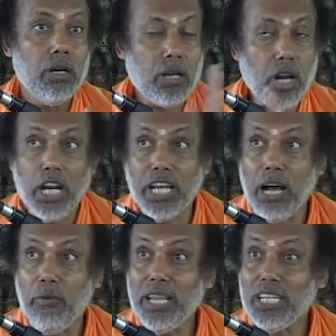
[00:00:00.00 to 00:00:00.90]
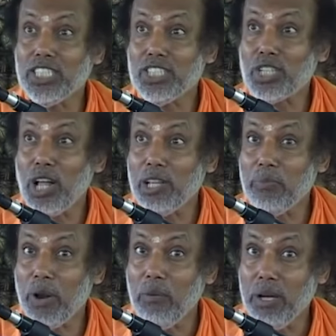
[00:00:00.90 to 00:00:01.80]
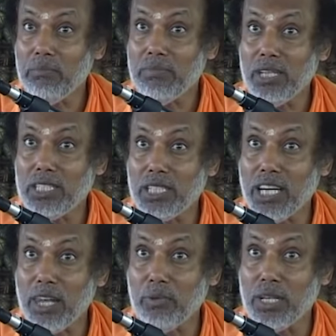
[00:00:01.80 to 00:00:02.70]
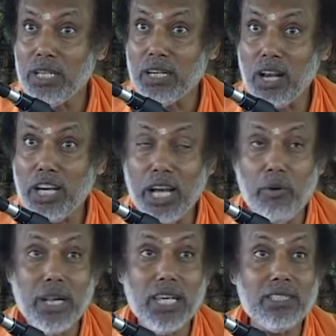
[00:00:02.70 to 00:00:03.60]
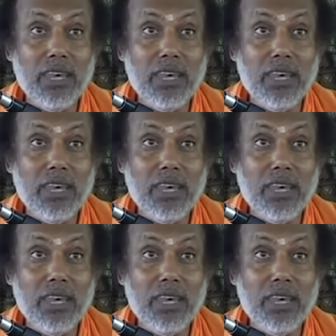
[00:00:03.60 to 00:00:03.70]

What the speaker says: Running away doesn't solve the problem. Listen carefully. Running away does